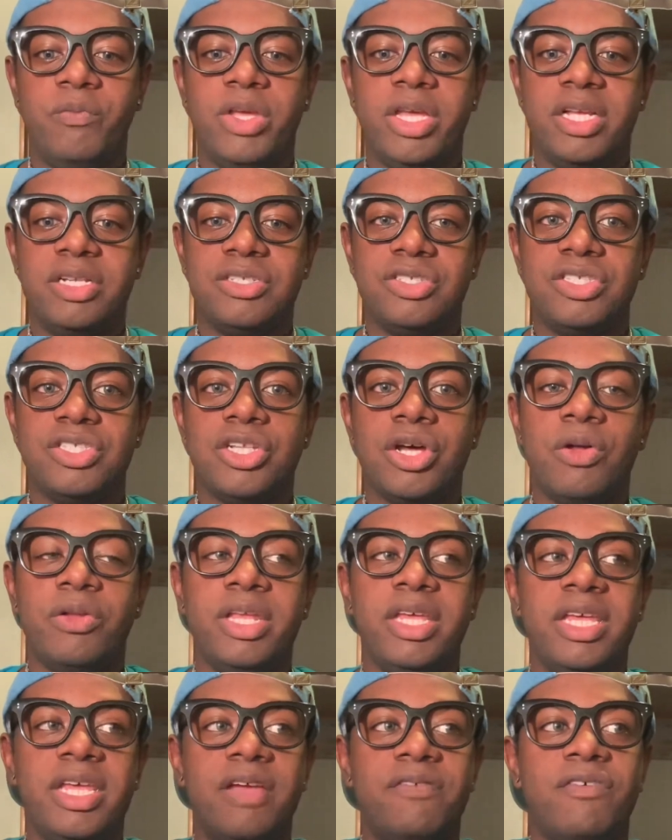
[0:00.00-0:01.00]
We can
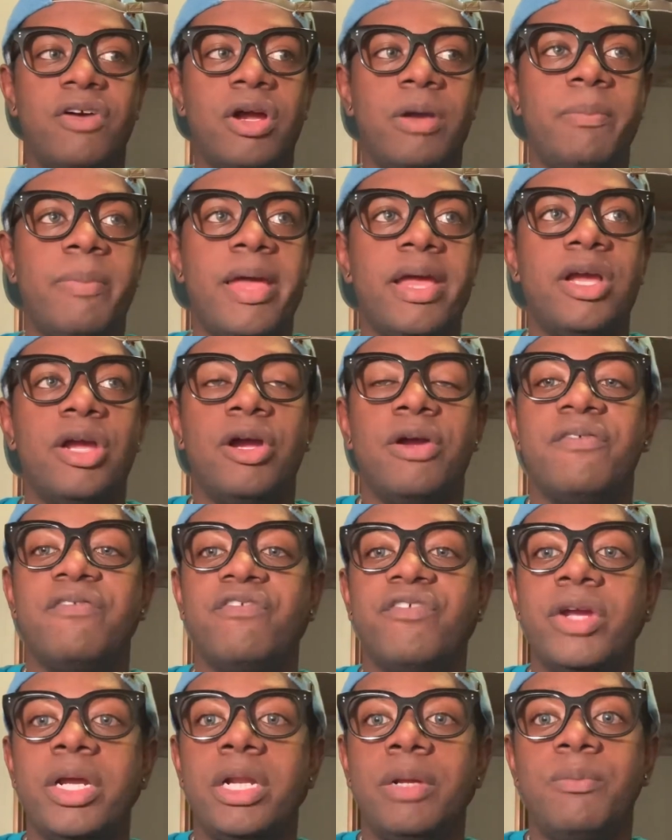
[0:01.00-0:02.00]
slowly give her back her
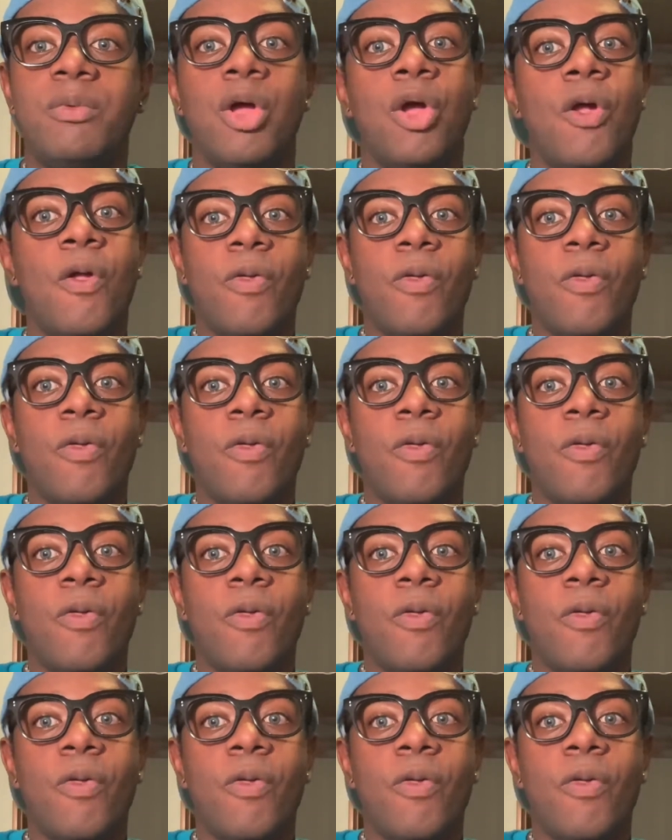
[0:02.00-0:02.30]
freedom.